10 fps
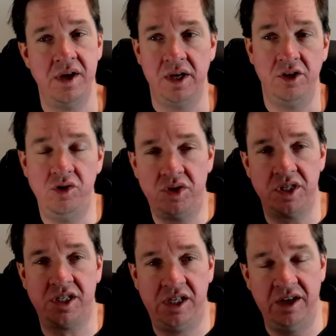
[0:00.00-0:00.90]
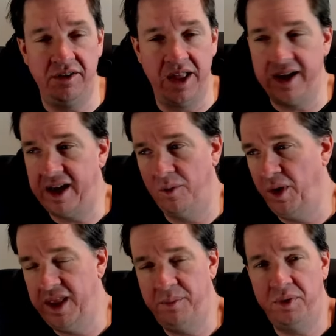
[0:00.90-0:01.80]
you just get, like, when
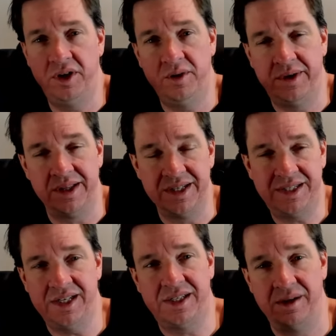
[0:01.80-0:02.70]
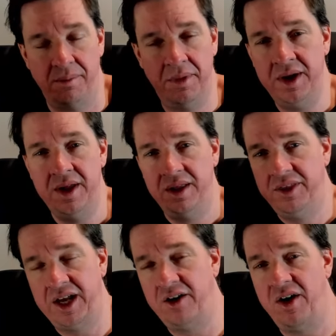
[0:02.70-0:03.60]
they put you into the system,
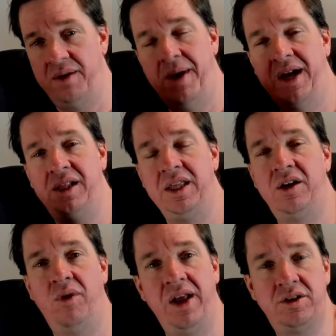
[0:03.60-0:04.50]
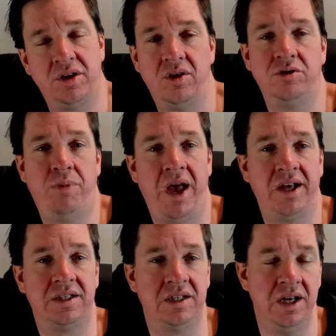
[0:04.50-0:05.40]
then it automatically grants you those
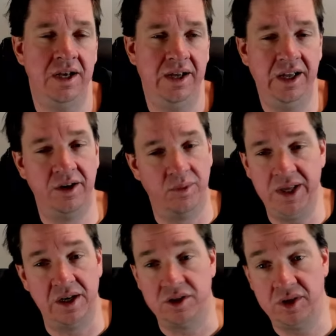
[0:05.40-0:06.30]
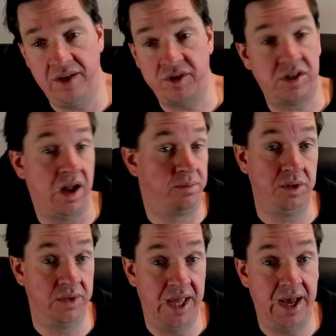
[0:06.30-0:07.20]
packs in Arena. So they haven't stopped
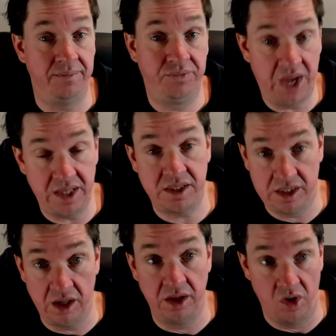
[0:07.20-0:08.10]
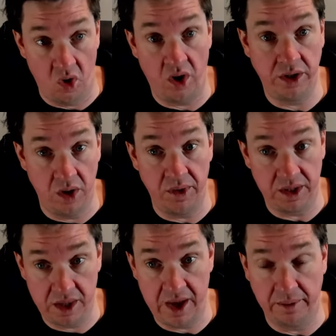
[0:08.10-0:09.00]
doing that. That's still an ongoing
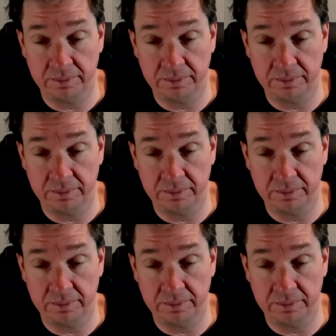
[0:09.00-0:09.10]
thing.